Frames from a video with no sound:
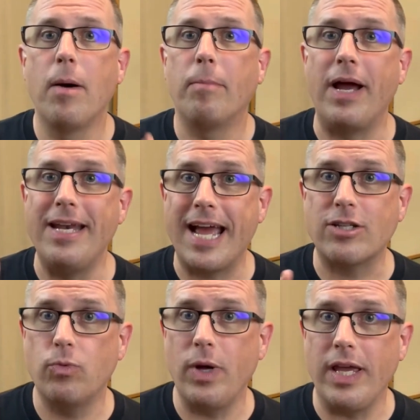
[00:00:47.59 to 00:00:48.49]
By
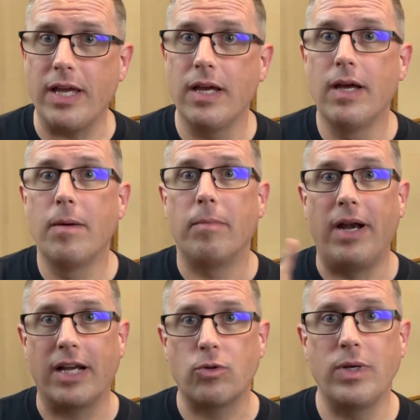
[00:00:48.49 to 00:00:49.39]
next week, by
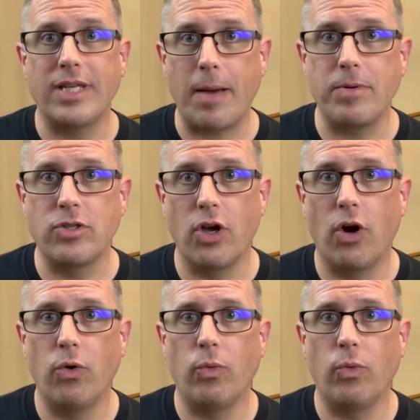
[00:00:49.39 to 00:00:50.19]
next week's episode,